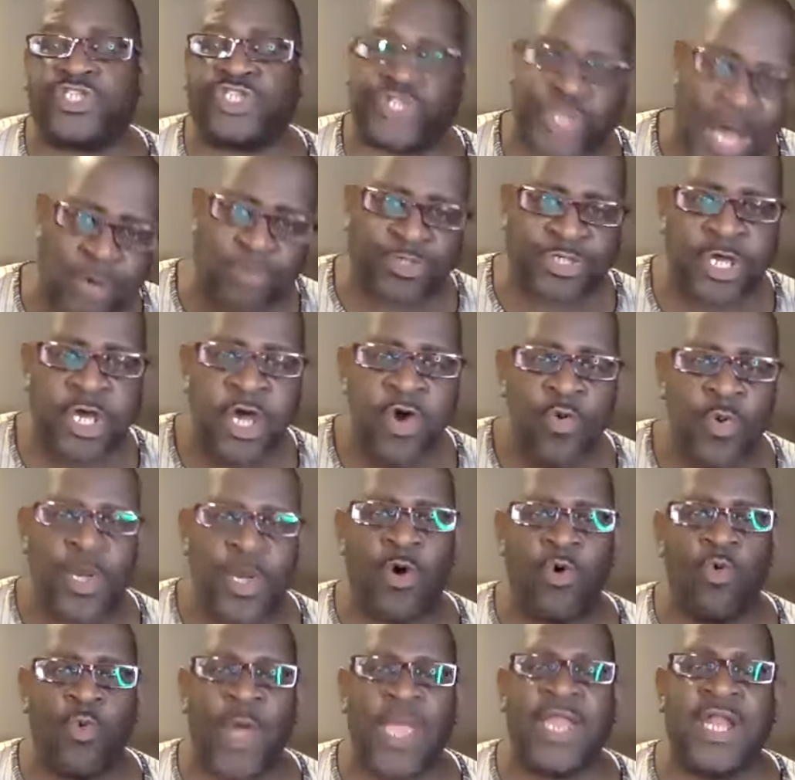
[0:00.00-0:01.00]
When a
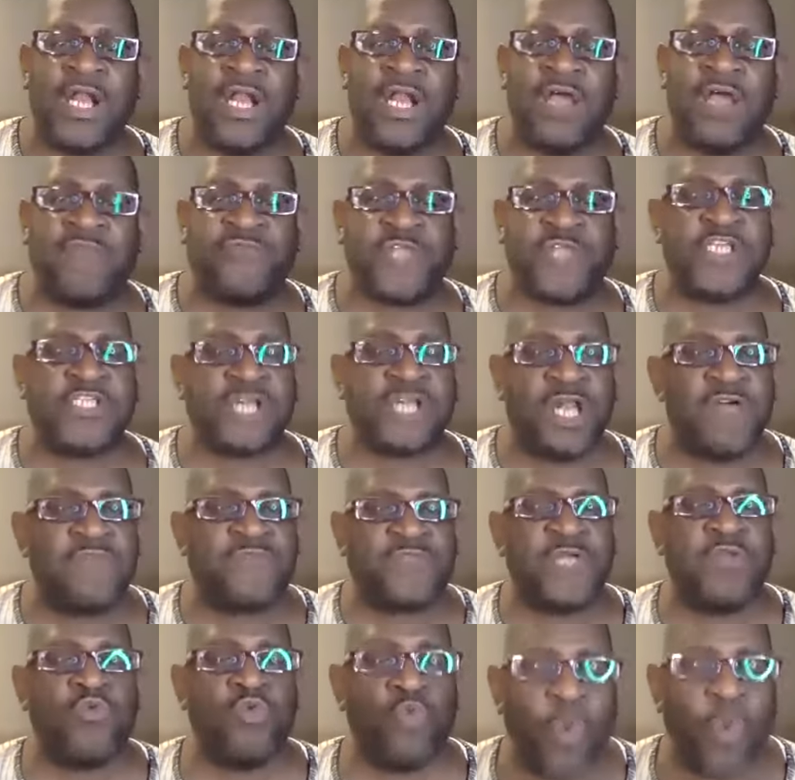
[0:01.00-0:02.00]
weightlifter is lifting
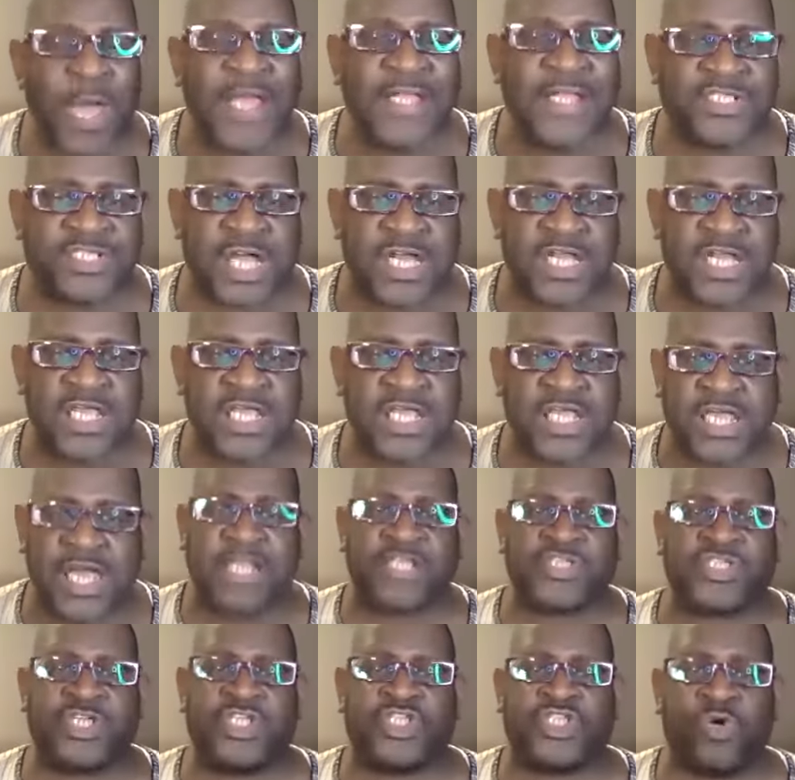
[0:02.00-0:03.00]
weights and he gets it
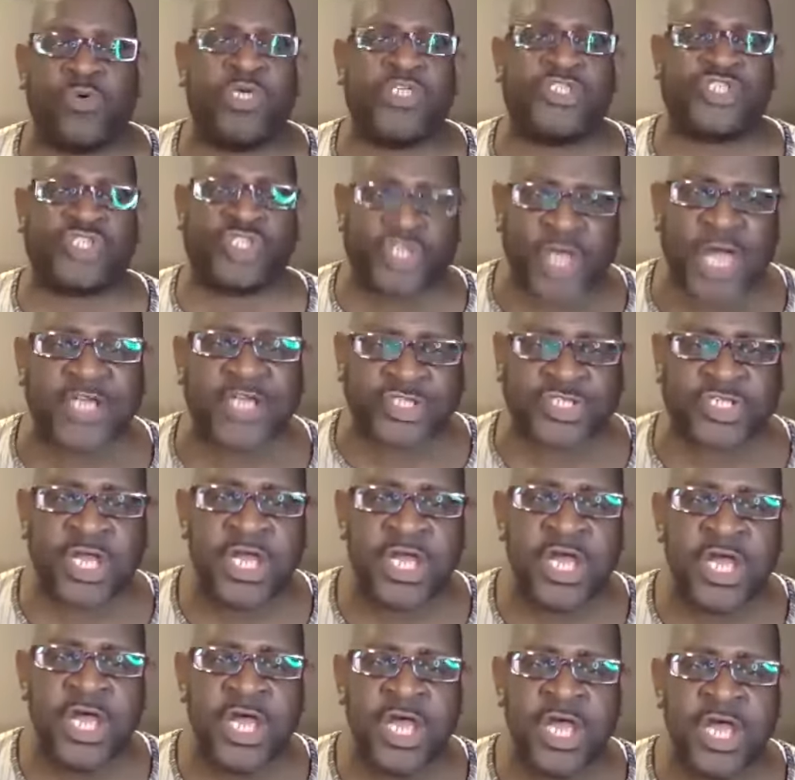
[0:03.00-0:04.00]
to his chest,
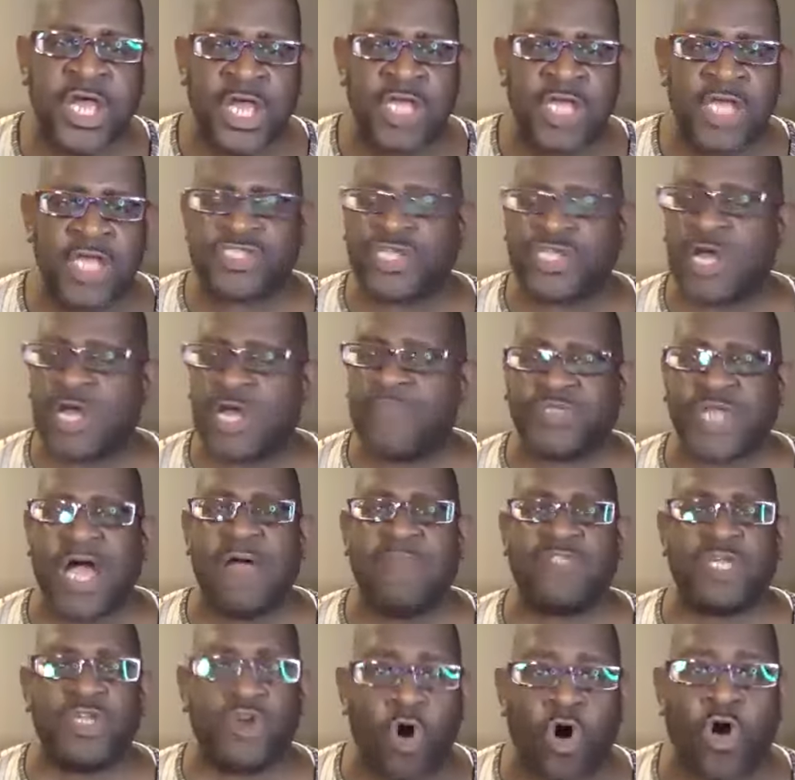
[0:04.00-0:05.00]
and sometimes in order
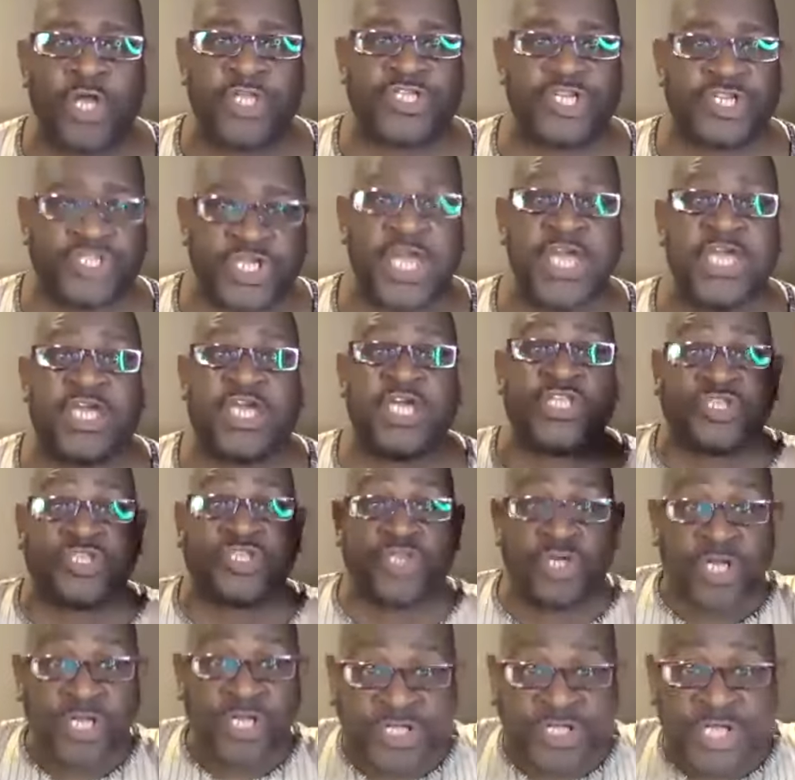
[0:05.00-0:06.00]
to take it to the
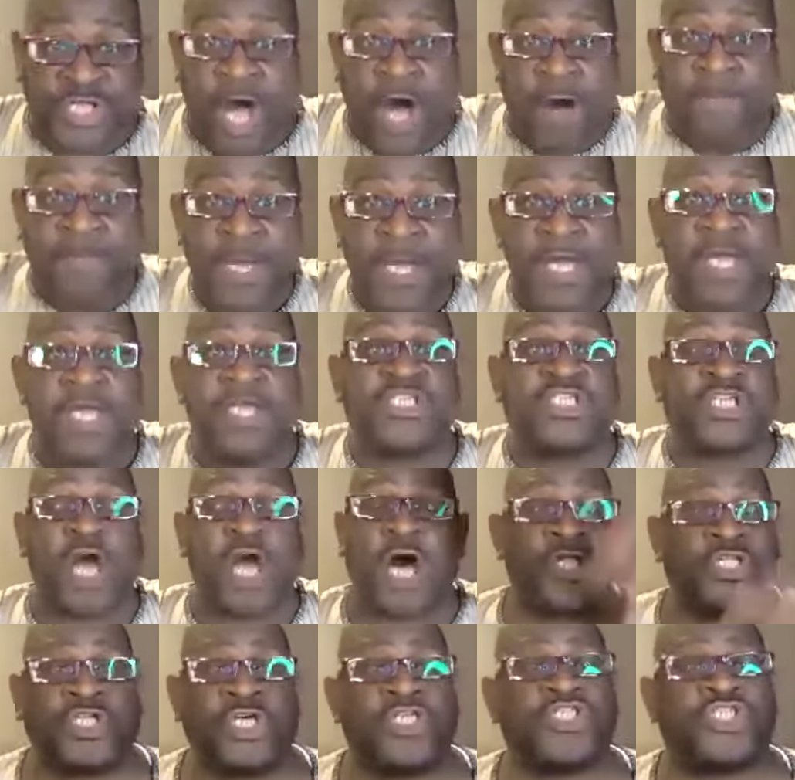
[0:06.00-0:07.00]
top, he's got to
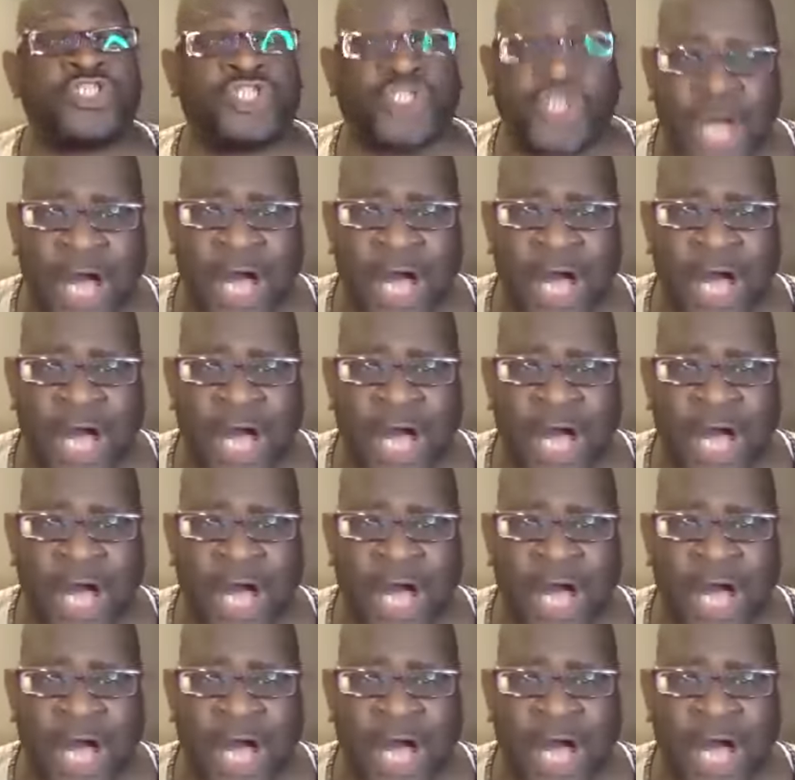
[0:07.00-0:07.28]
shout.